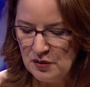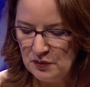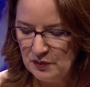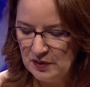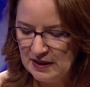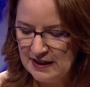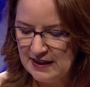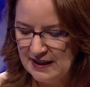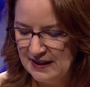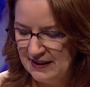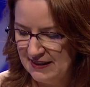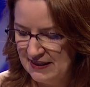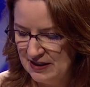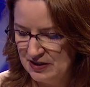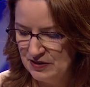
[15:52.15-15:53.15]
one of the
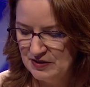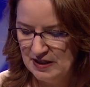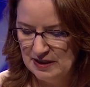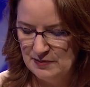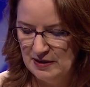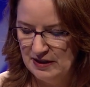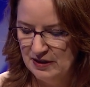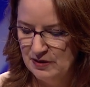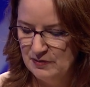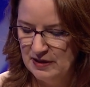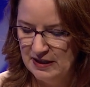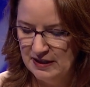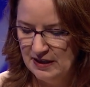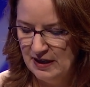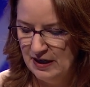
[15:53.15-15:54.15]
things you talked about a little
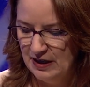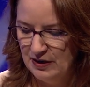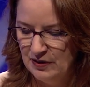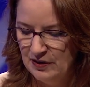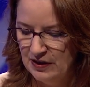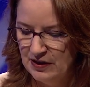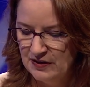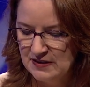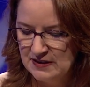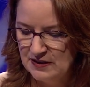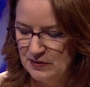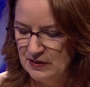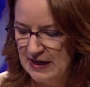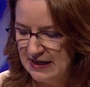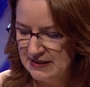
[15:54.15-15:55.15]
bit earlier is,
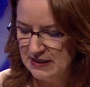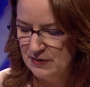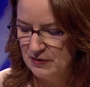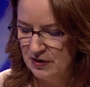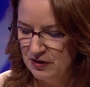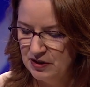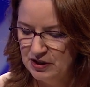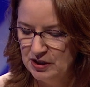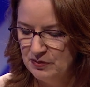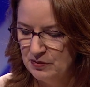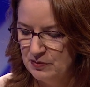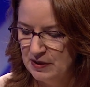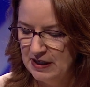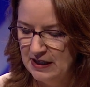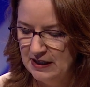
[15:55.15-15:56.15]
so last summer you were
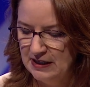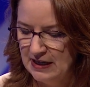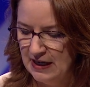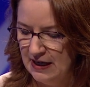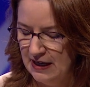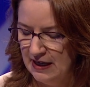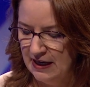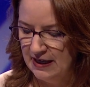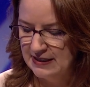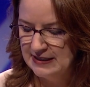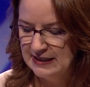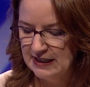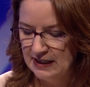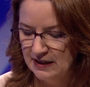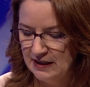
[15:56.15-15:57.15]
working to
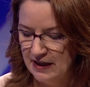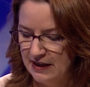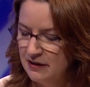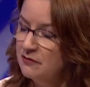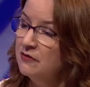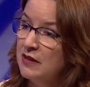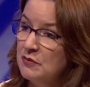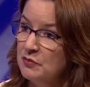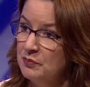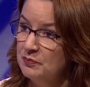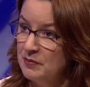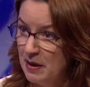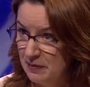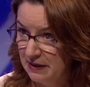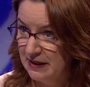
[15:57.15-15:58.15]
get a lot of
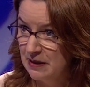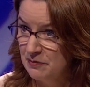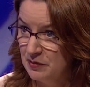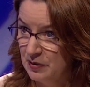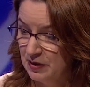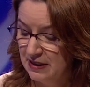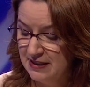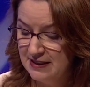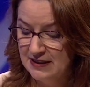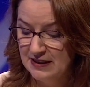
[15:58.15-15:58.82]
public input